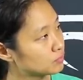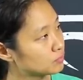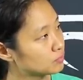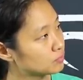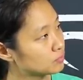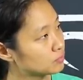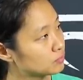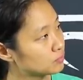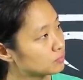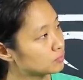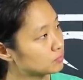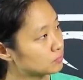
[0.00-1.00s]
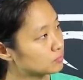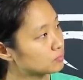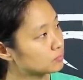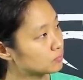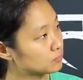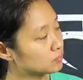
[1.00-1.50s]

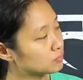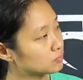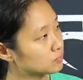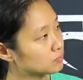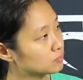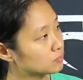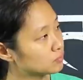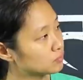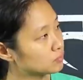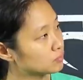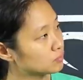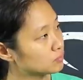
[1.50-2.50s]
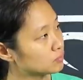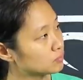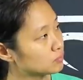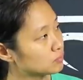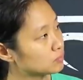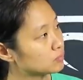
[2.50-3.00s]

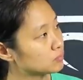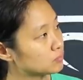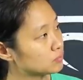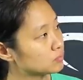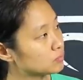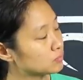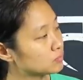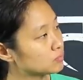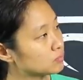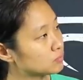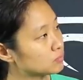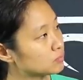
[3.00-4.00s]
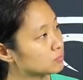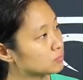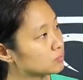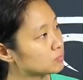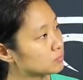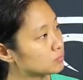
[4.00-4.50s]

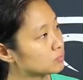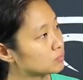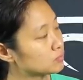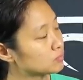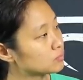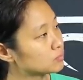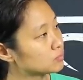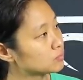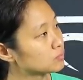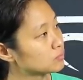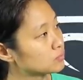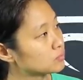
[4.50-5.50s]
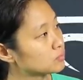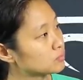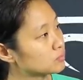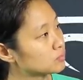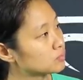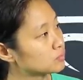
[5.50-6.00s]

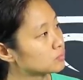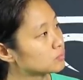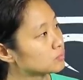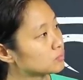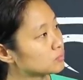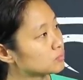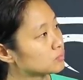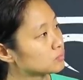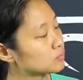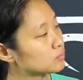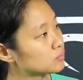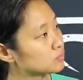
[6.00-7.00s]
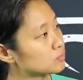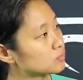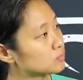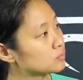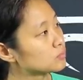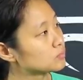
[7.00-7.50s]

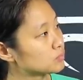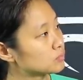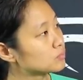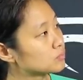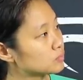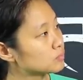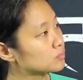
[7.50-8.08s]
(not speaking)